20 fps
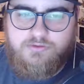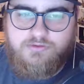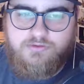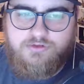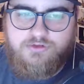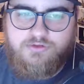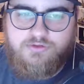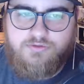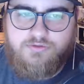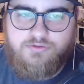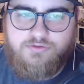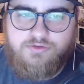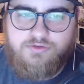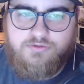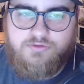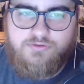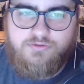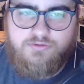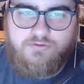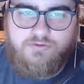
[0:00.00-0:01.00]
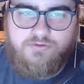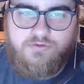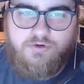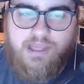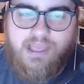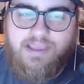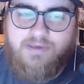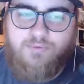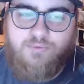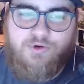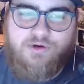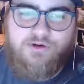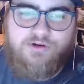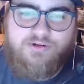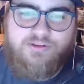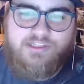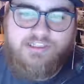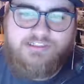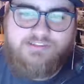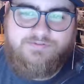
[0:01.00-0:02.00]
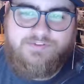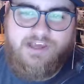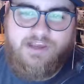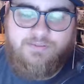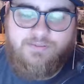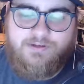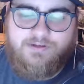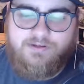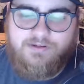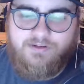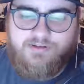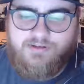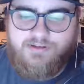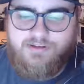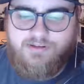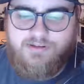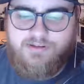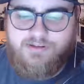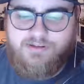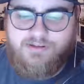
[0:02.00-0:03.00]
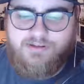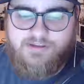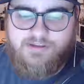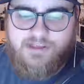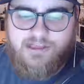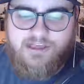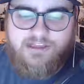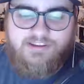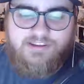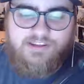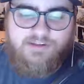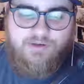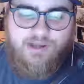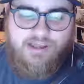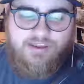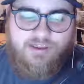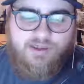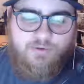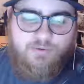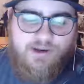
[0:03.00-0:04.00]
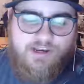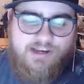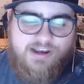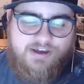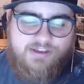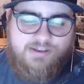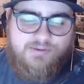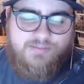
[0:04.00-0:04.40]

Hey, weirder things have happened. I think right now the